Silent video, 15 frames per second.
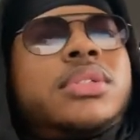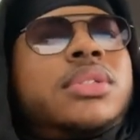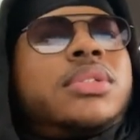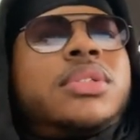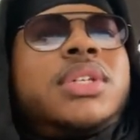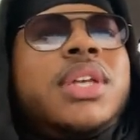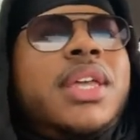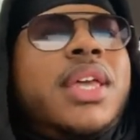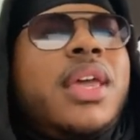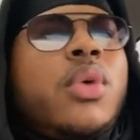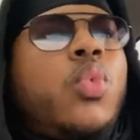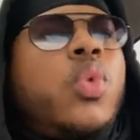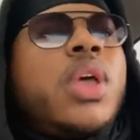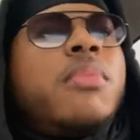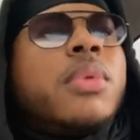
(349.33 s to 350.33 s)
to
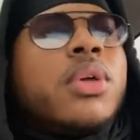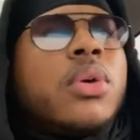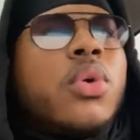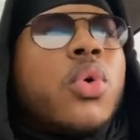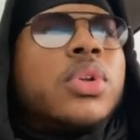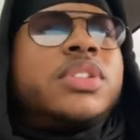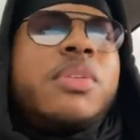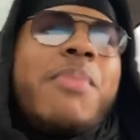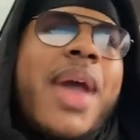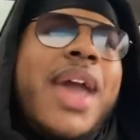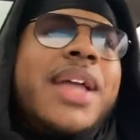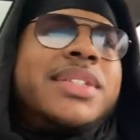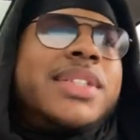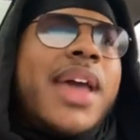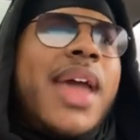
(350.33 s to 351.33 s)
get women or to
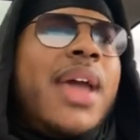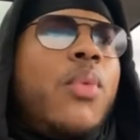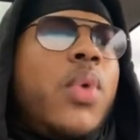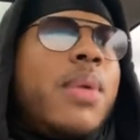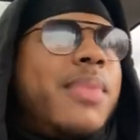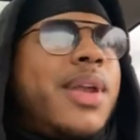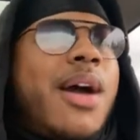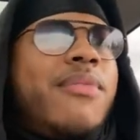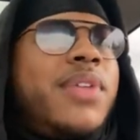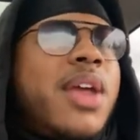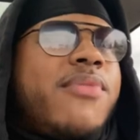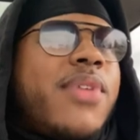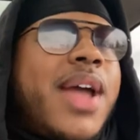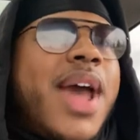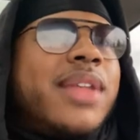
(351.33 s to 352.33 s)
maintain women. I've
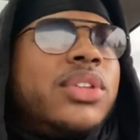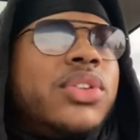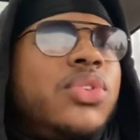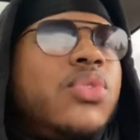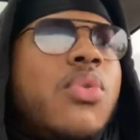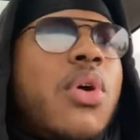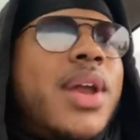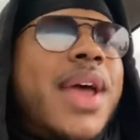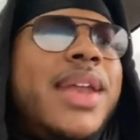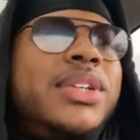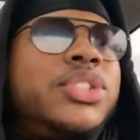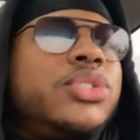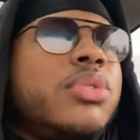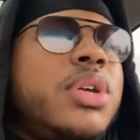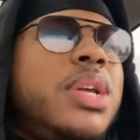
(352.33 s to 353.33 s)
never had to do all that
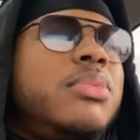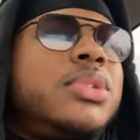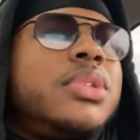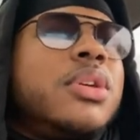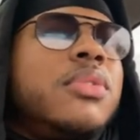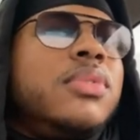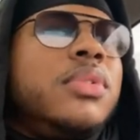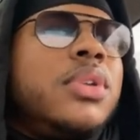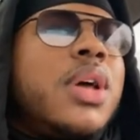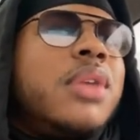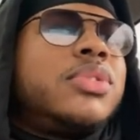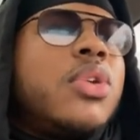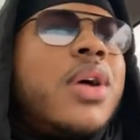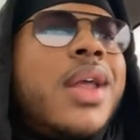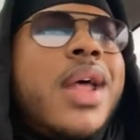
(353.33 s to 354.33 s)
extreme stuff, you know,
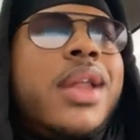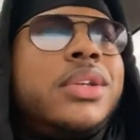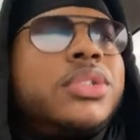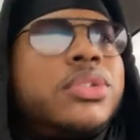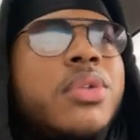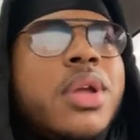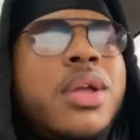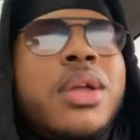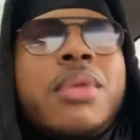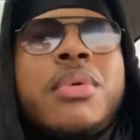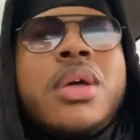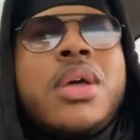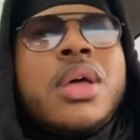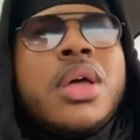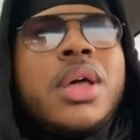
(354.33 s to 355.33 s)
so all that extreme,
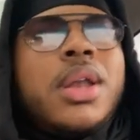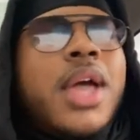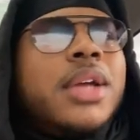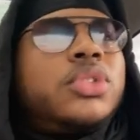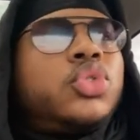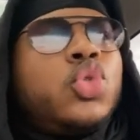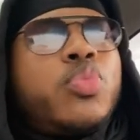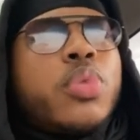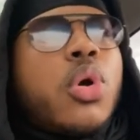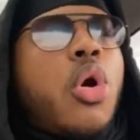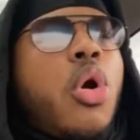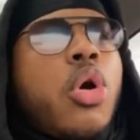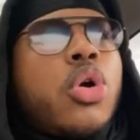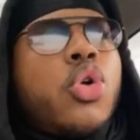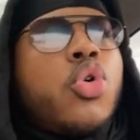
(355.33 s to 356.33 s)
like super
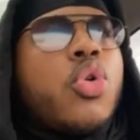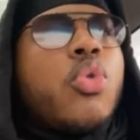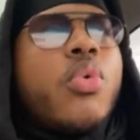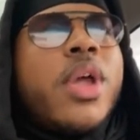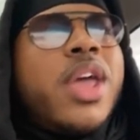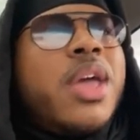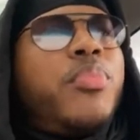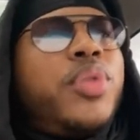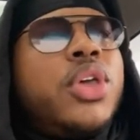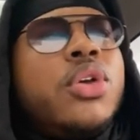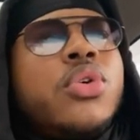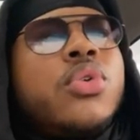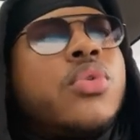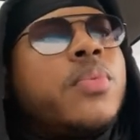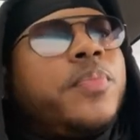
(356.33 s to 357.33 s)
hardcore red
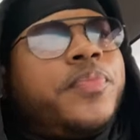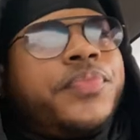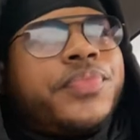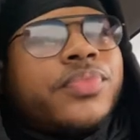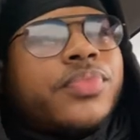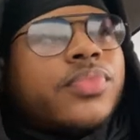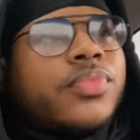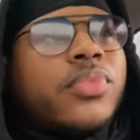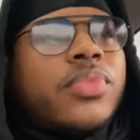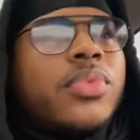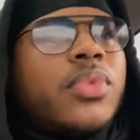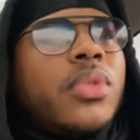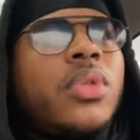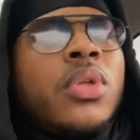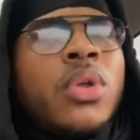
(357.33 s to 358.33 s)
pill,
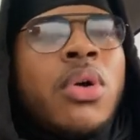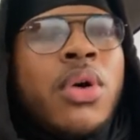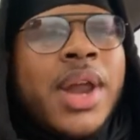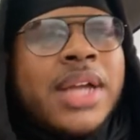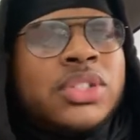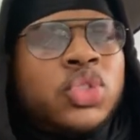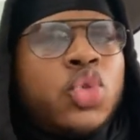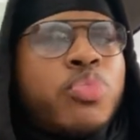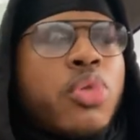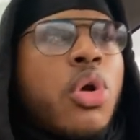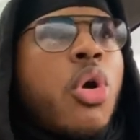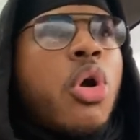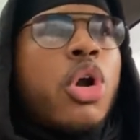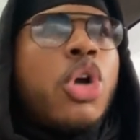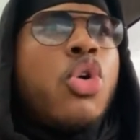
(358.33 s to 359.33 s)
all that super
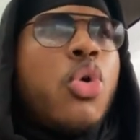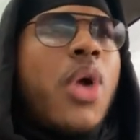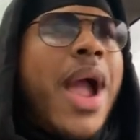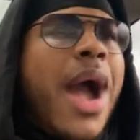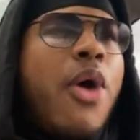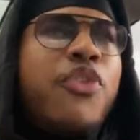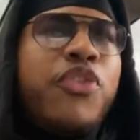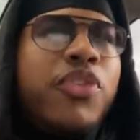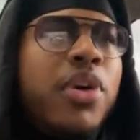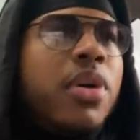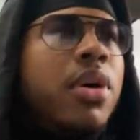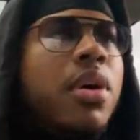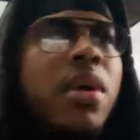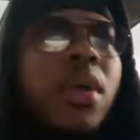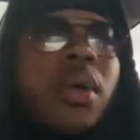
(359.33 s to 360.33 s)
hardcore
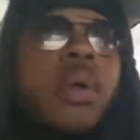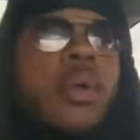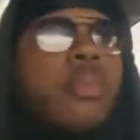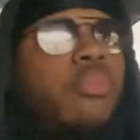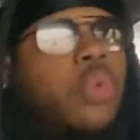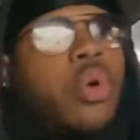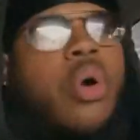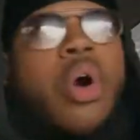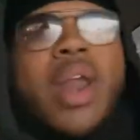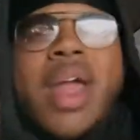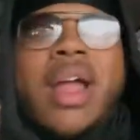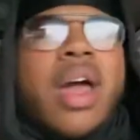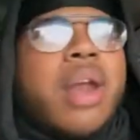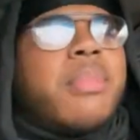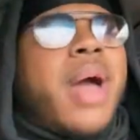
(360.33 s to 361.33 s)
alpha, all
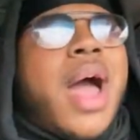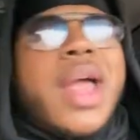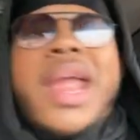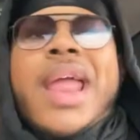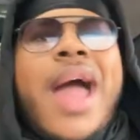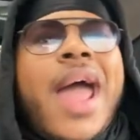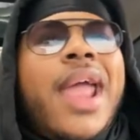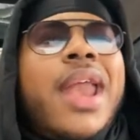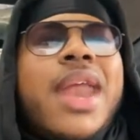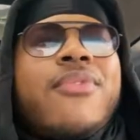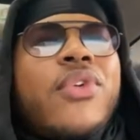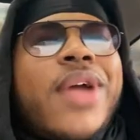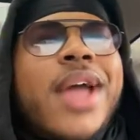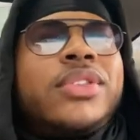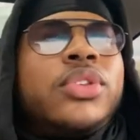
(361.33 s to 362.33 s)
that kind of, I ain't
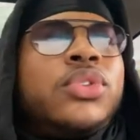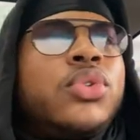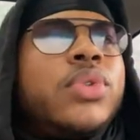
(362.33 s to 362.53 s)
never had to do